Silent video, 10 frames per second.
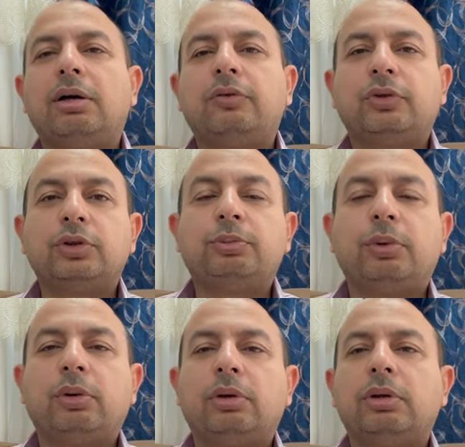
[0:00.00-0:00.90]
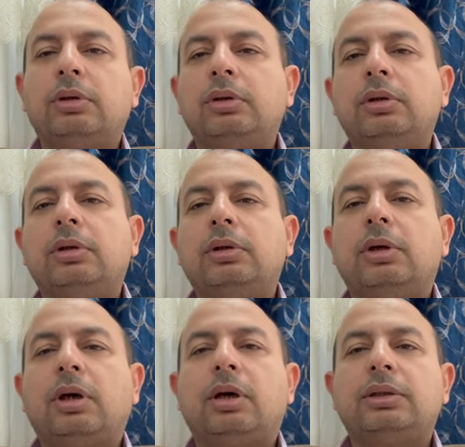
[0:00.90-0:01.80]
football
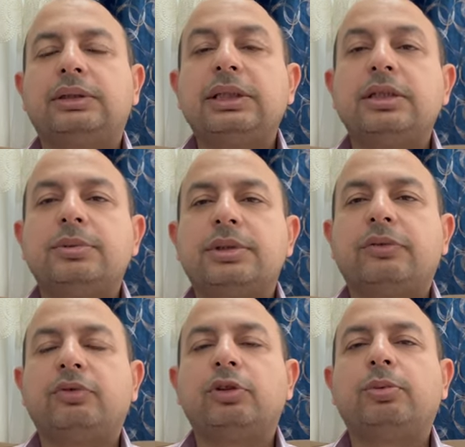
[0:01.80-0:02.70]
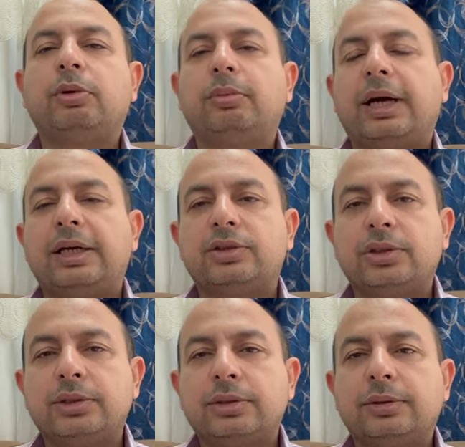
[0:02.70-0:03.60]
teams and football
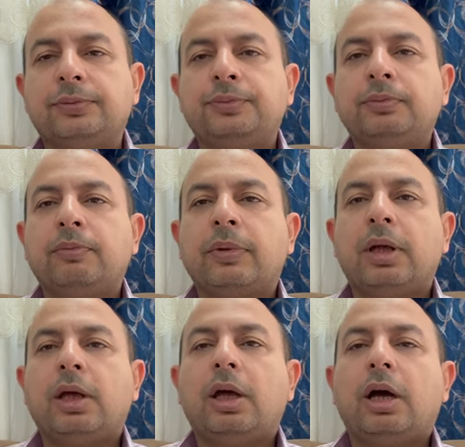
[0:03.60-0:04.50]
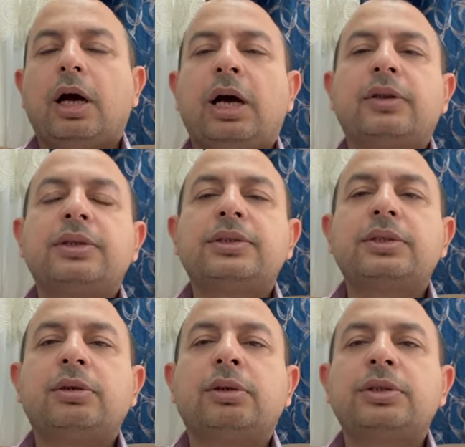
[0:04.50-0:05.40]
matches. Other
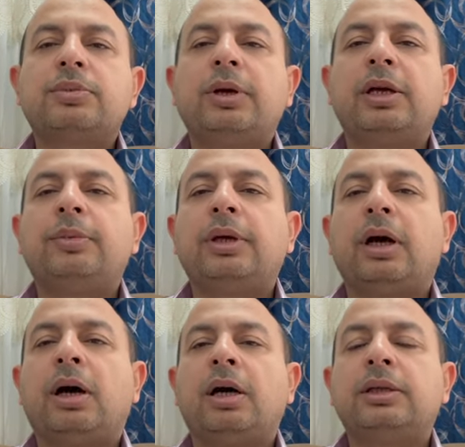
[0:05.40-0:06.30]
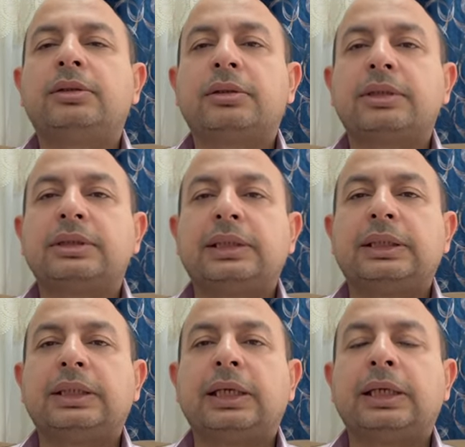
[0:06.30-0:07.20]
students maybe are
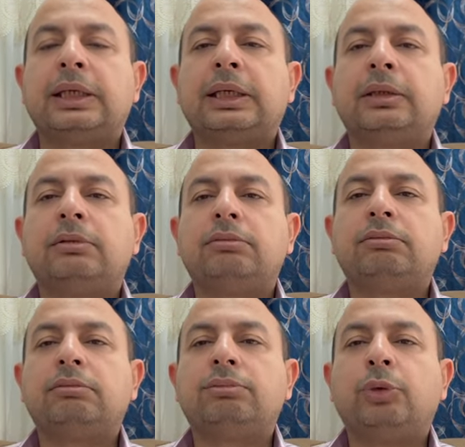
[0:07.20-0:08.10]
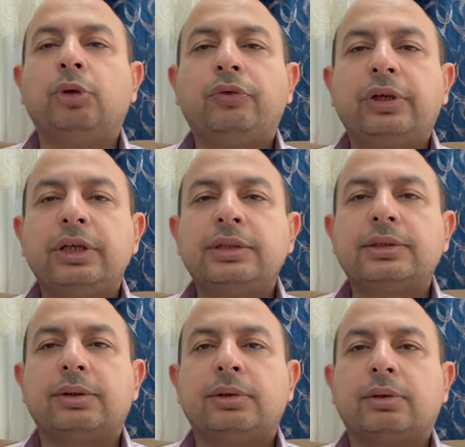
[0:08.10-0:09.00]
interested in movies
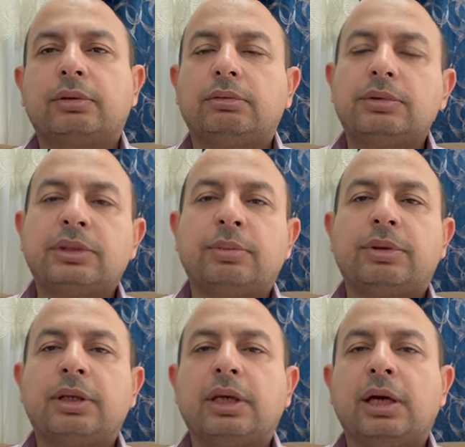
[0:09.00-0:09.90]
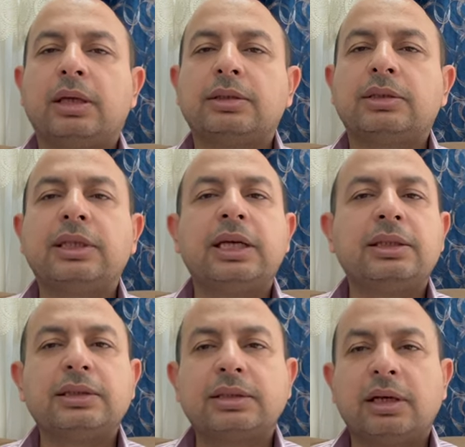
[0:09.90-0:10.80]
or something else. They
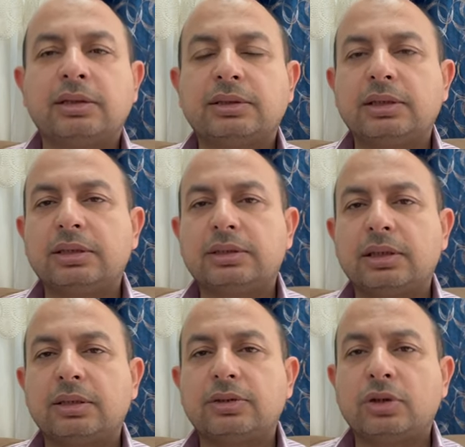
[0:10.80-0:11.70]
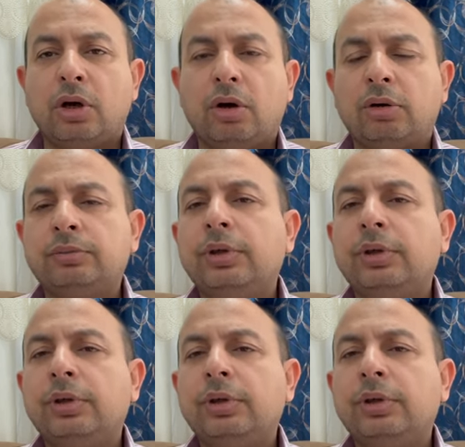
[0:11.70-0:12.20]
discuss these things. So